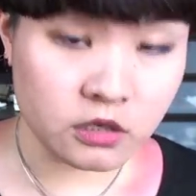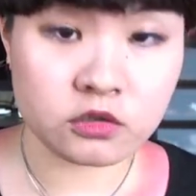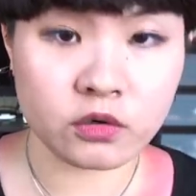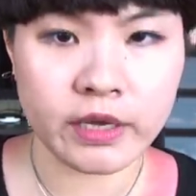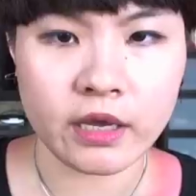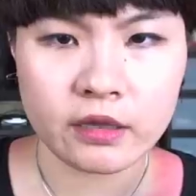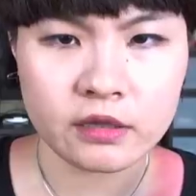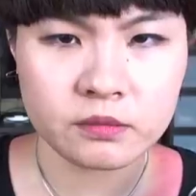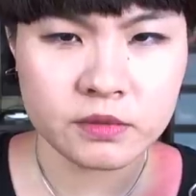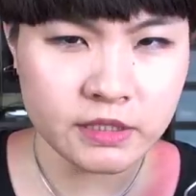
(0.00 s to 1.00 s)
So I
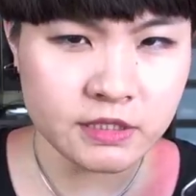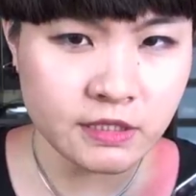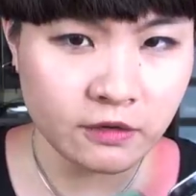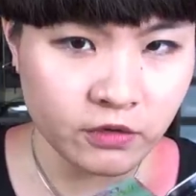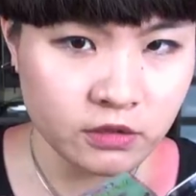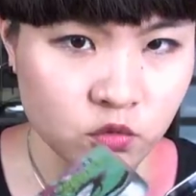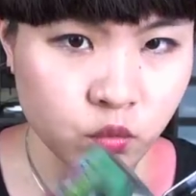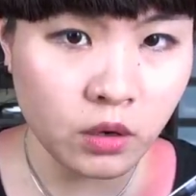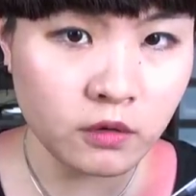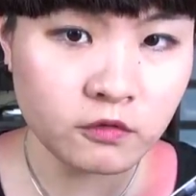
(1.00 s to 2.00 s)
end up like stuffing
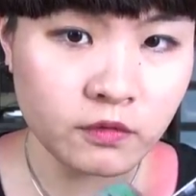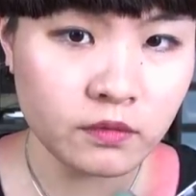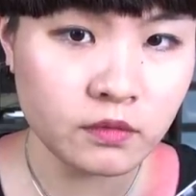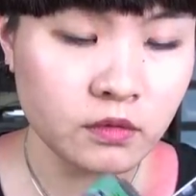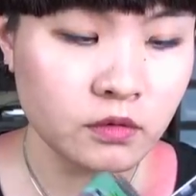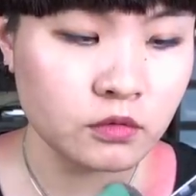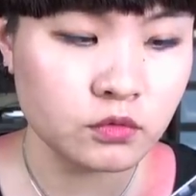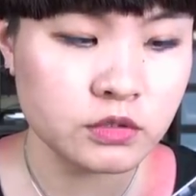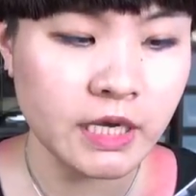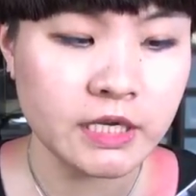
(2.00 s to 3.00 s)
twelve
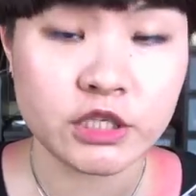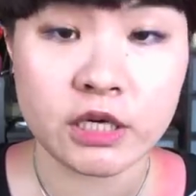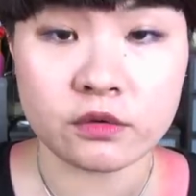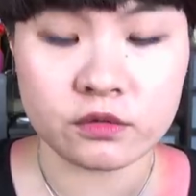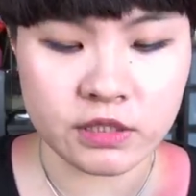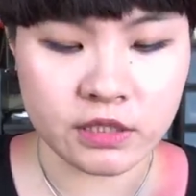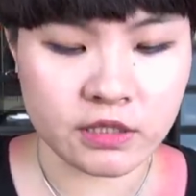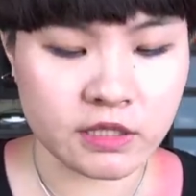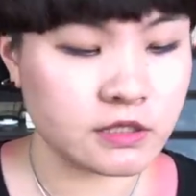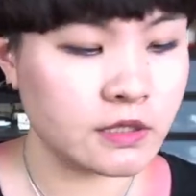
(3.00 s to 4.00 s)
loose eyeshadows in
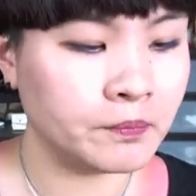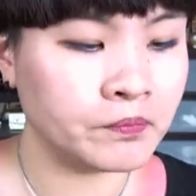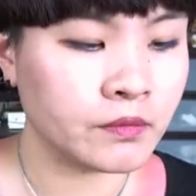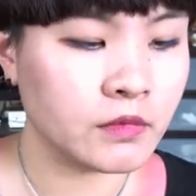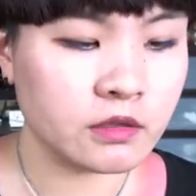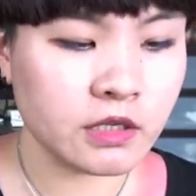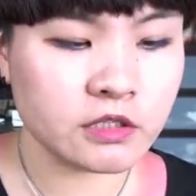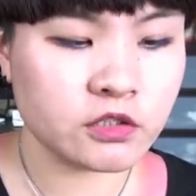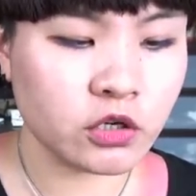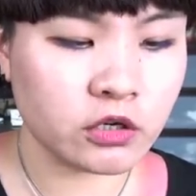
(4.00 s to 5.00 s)
these.
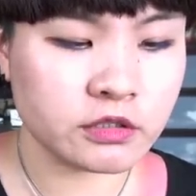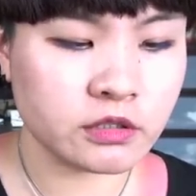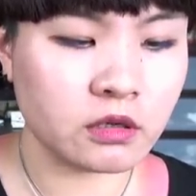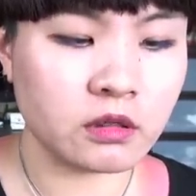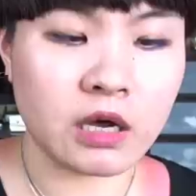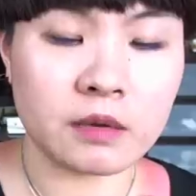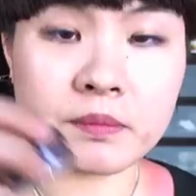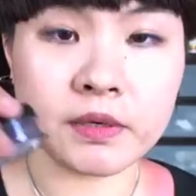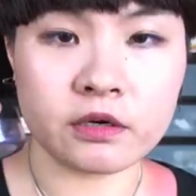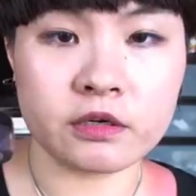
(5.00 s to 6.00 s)
These jars are a lot
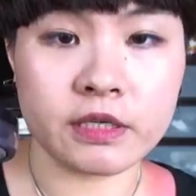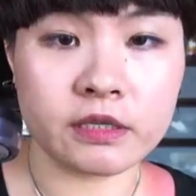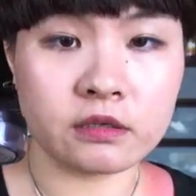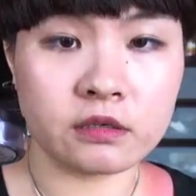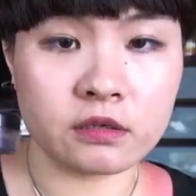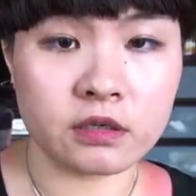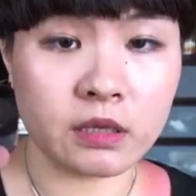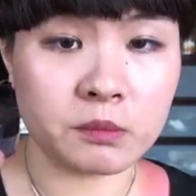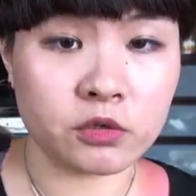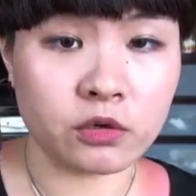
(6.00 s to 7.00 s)
bigger than the
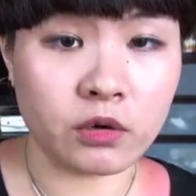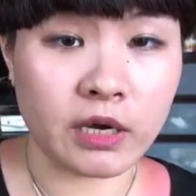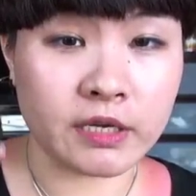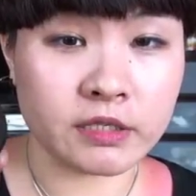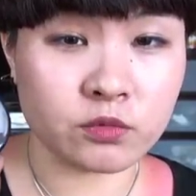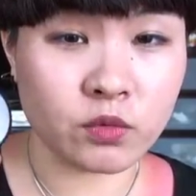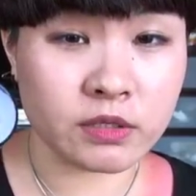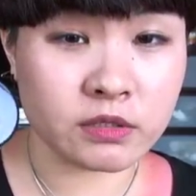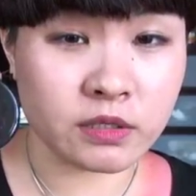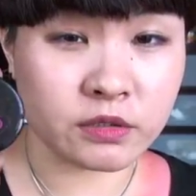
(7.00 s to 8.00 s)
Glamour Doll Eyes
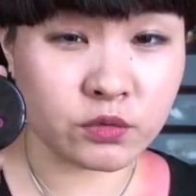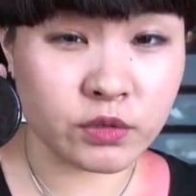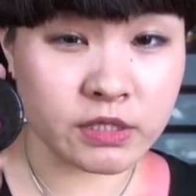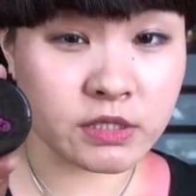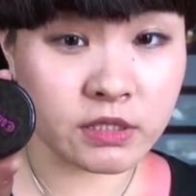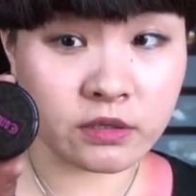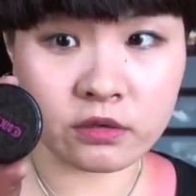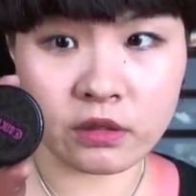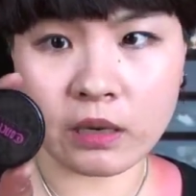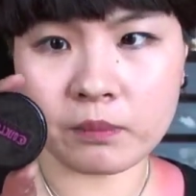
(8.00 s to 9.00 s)
ones. As you can see,
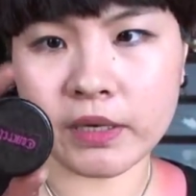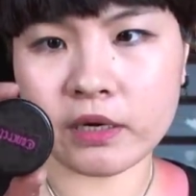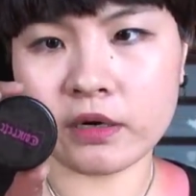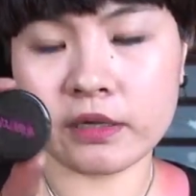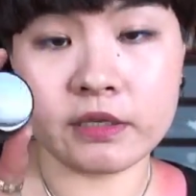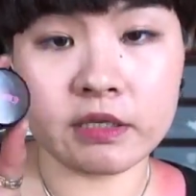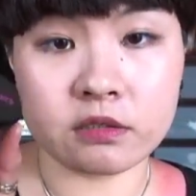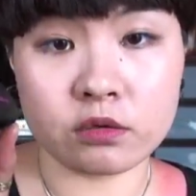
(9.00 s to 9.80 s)
they're a lot bigger, and these